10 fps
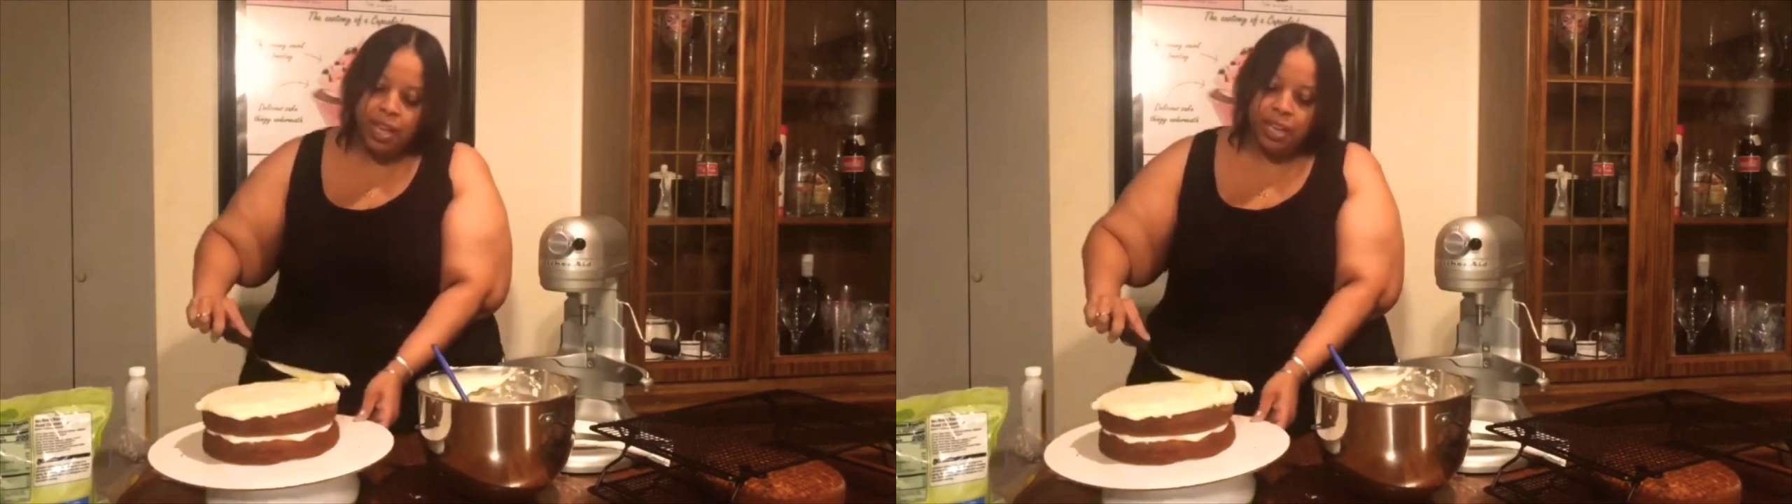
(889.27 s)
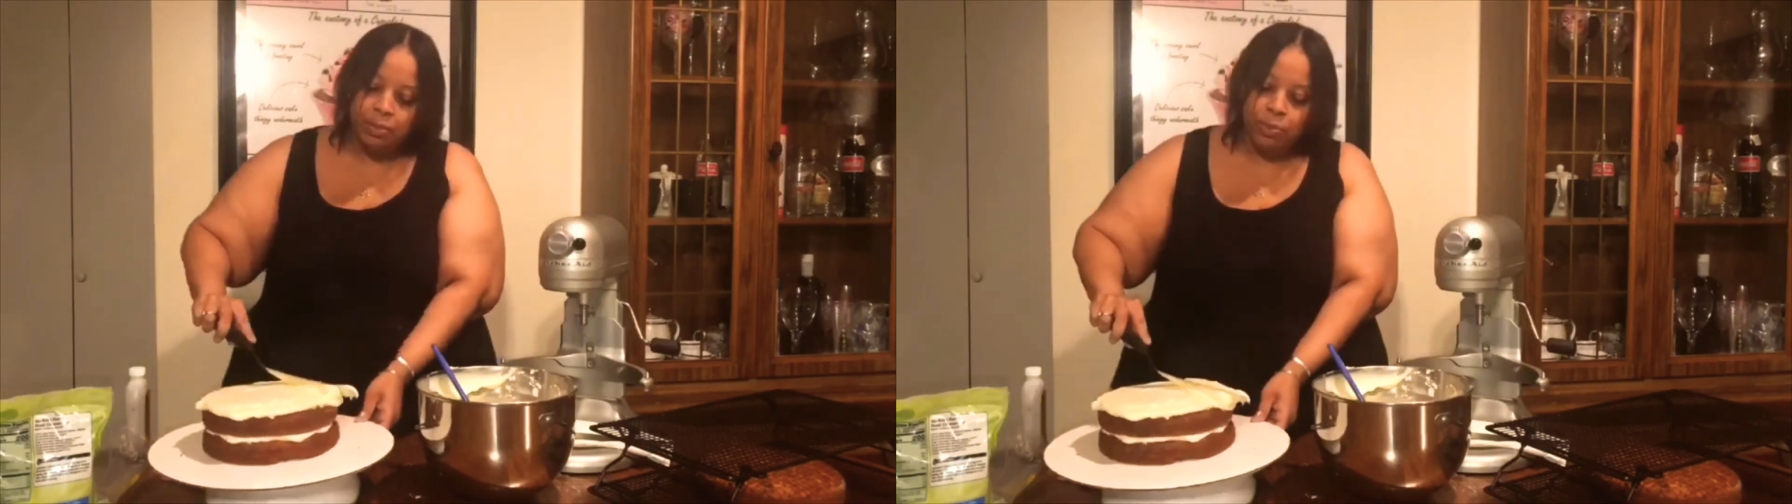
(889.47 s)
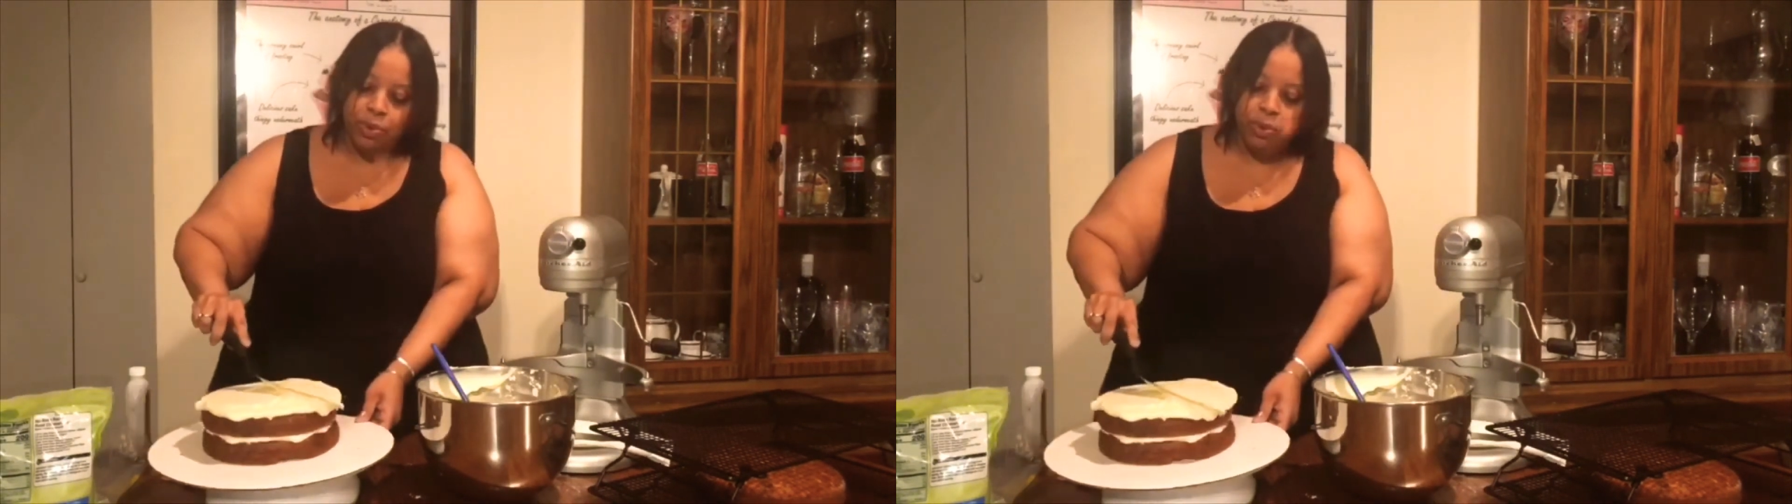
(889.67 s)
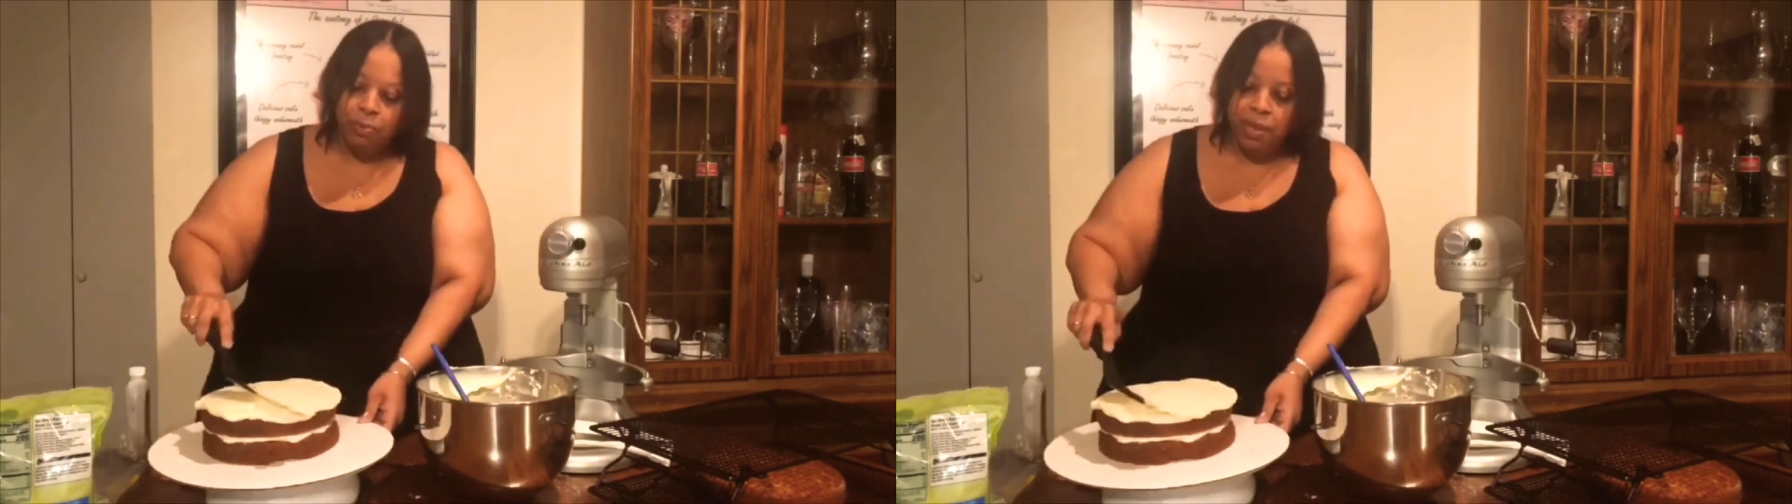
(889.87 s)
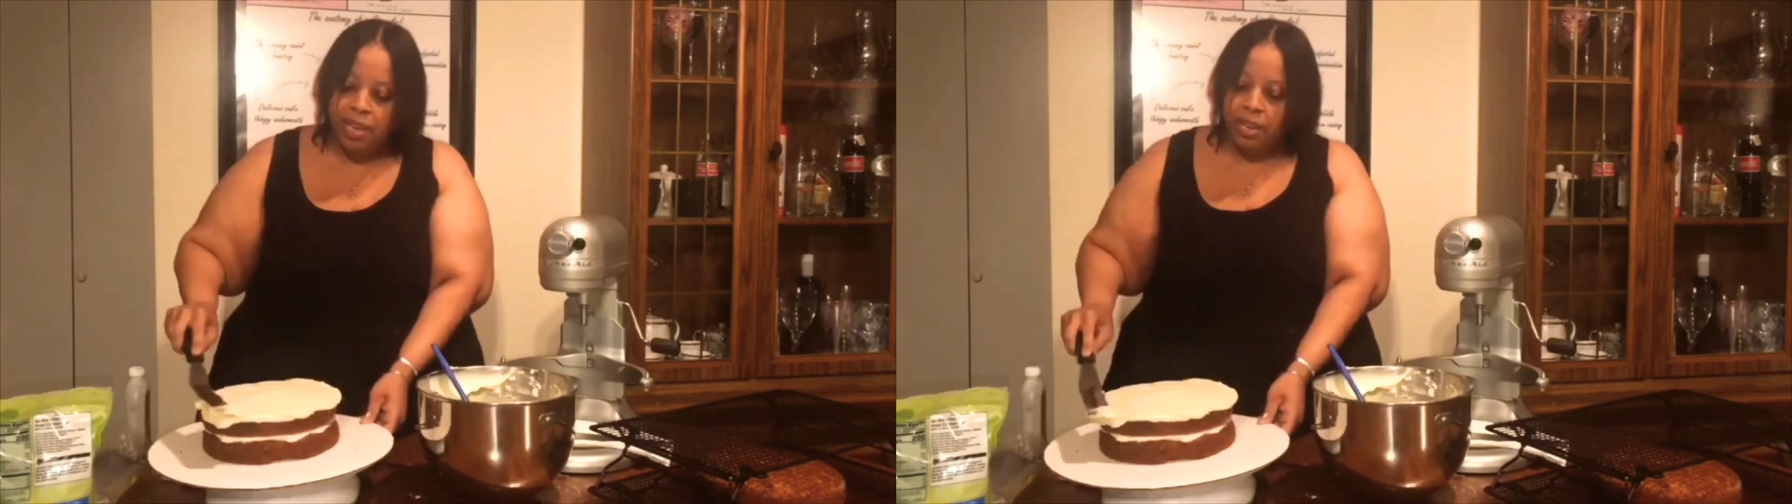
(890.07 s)
because we're going to
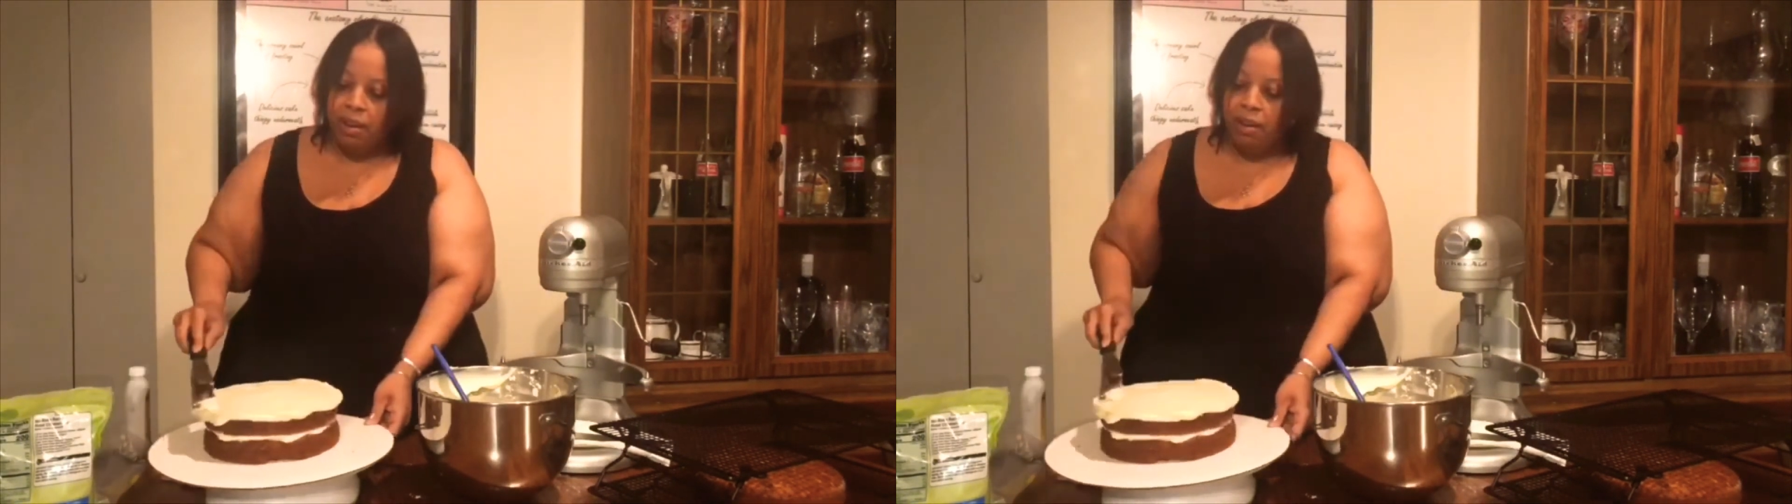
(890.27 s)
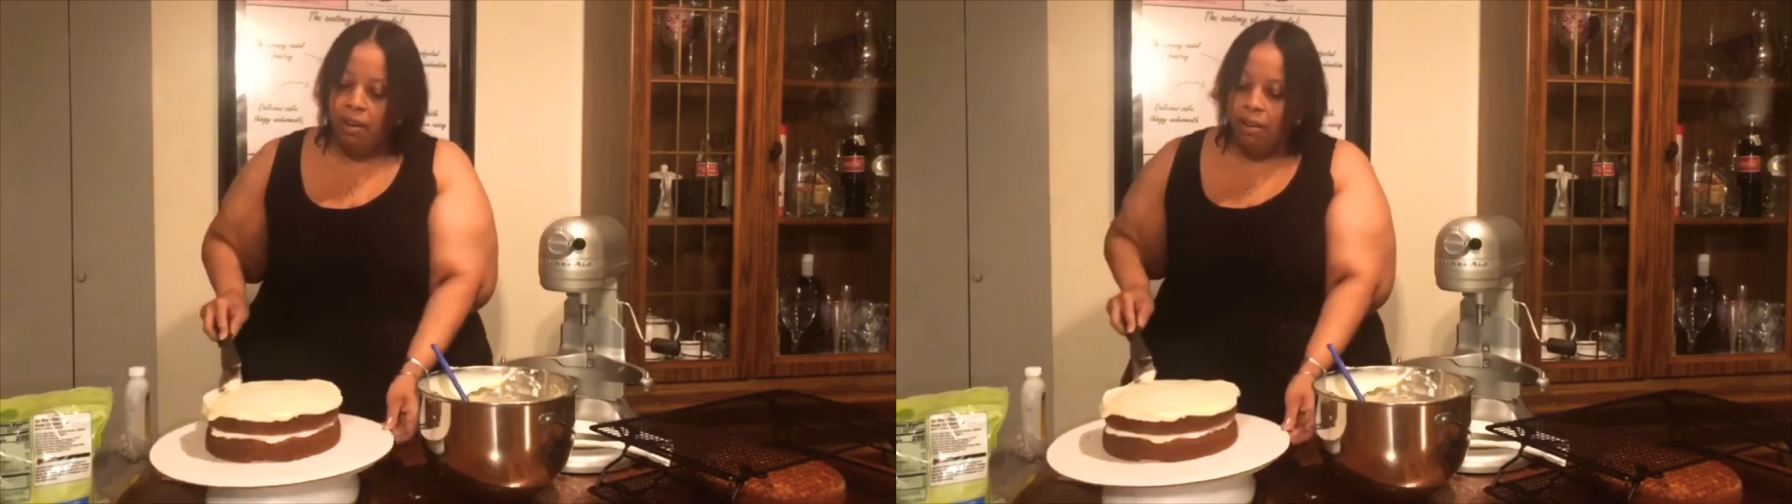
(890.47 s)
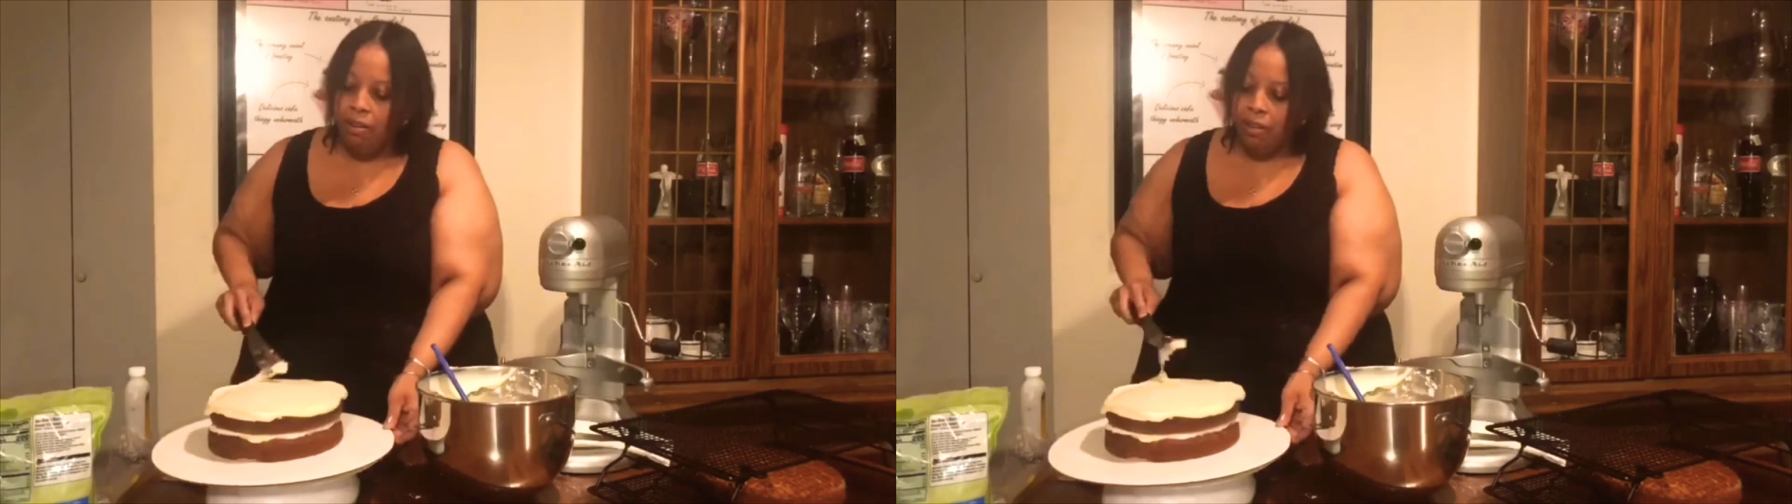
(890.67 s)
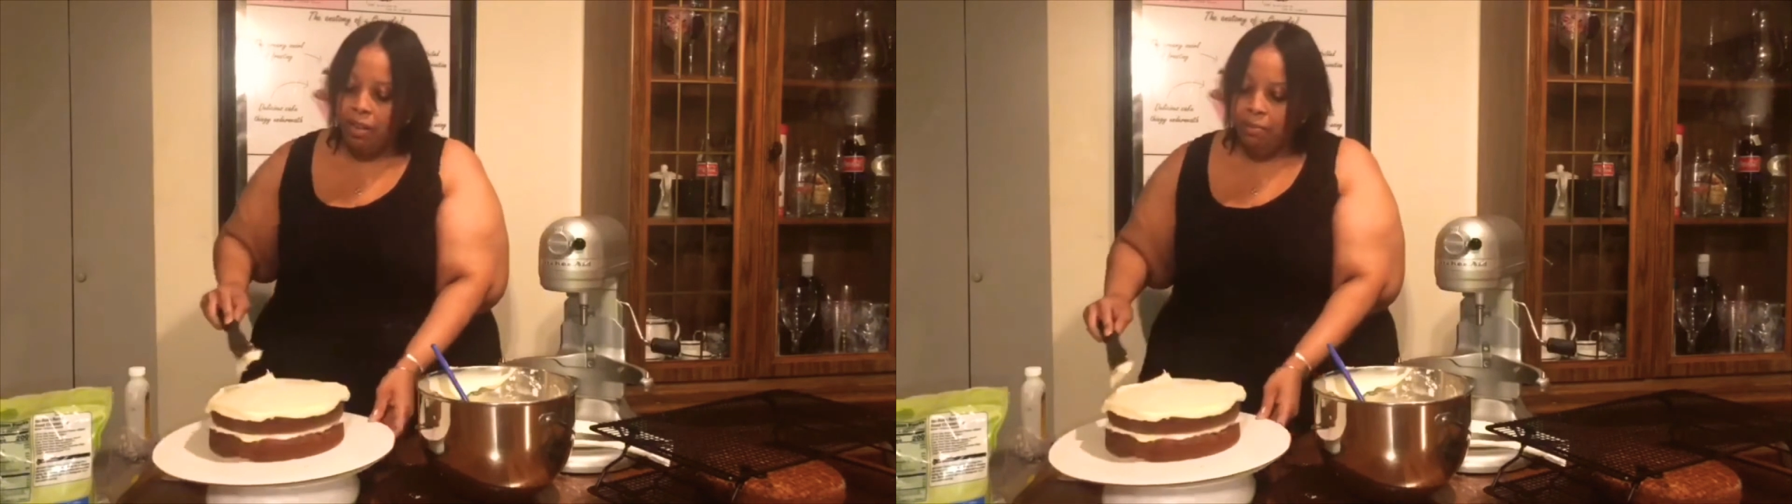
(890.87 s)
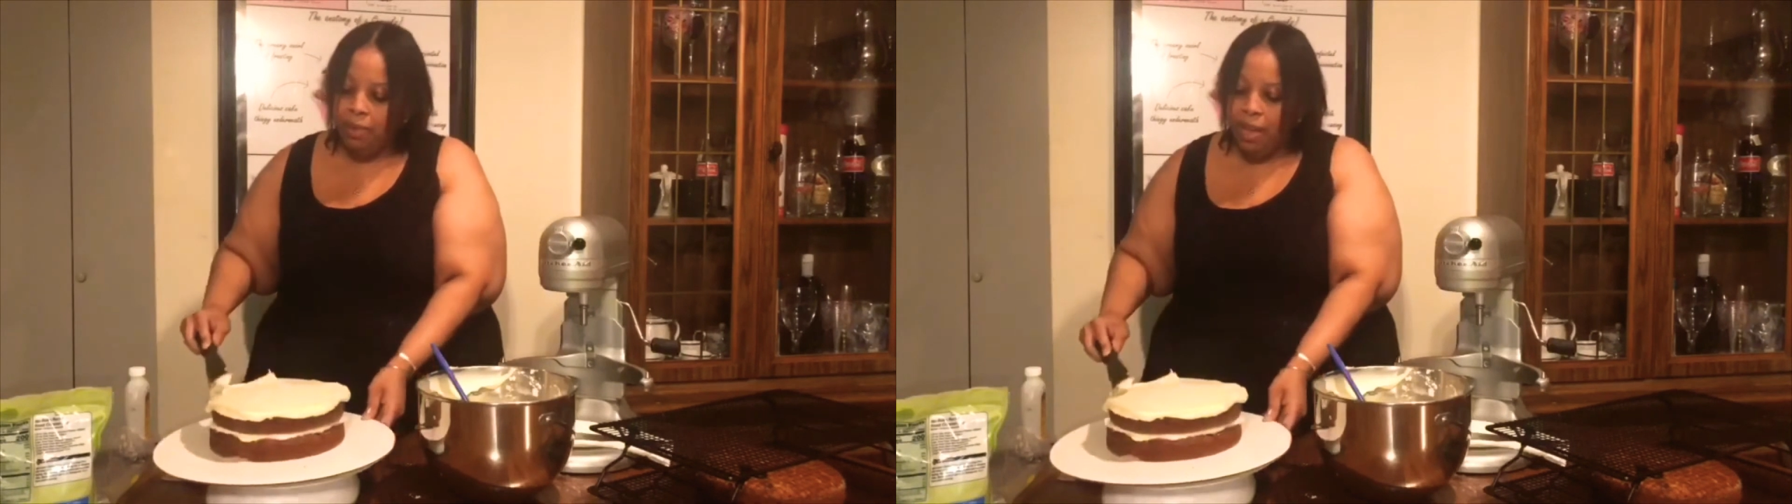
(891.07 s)
make it all
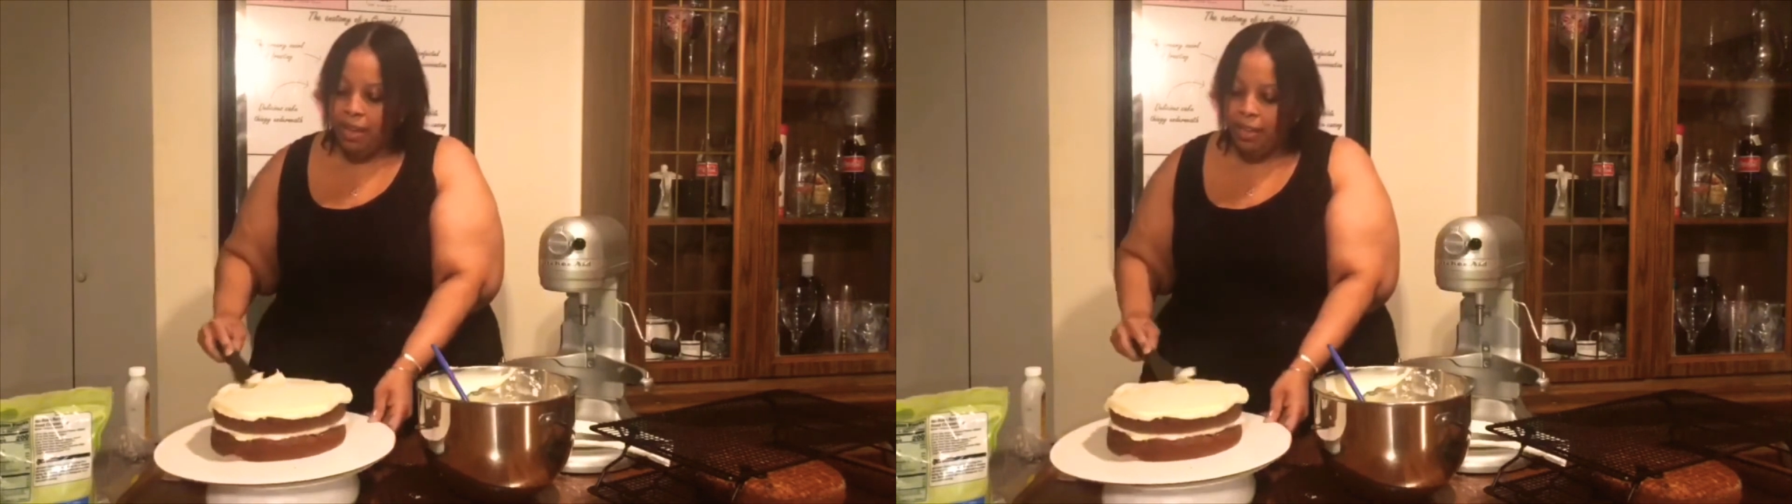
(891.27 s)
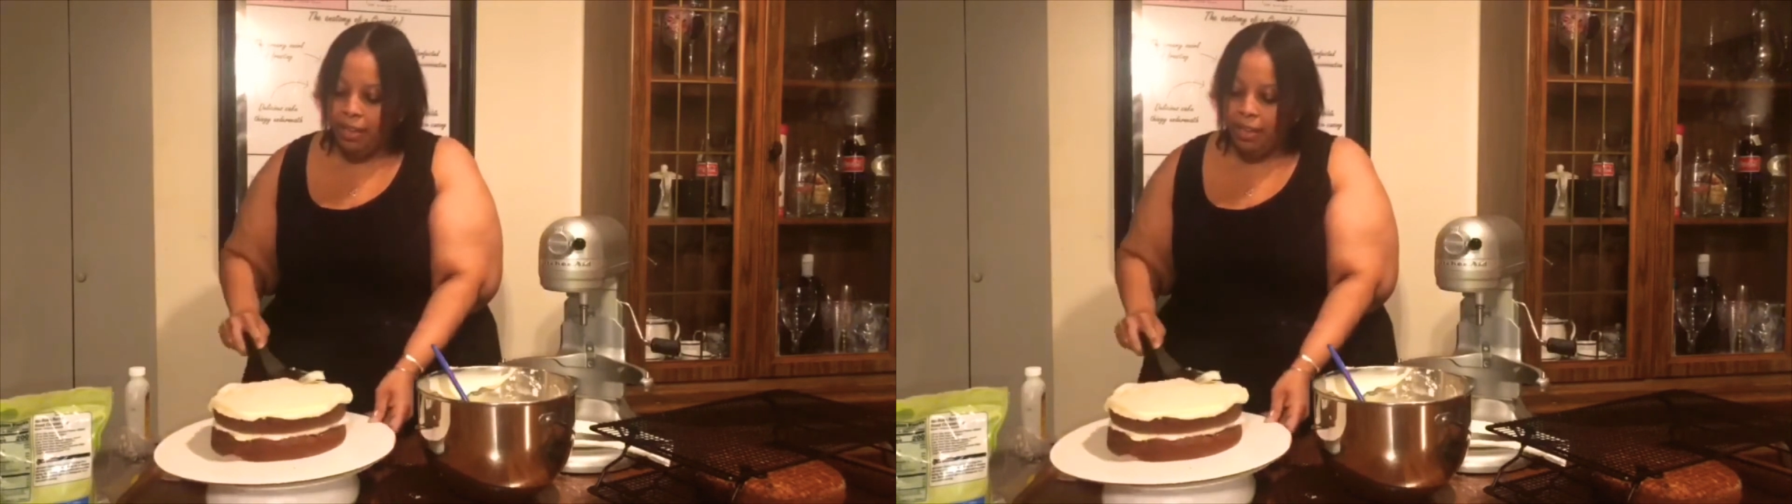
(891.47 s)
come back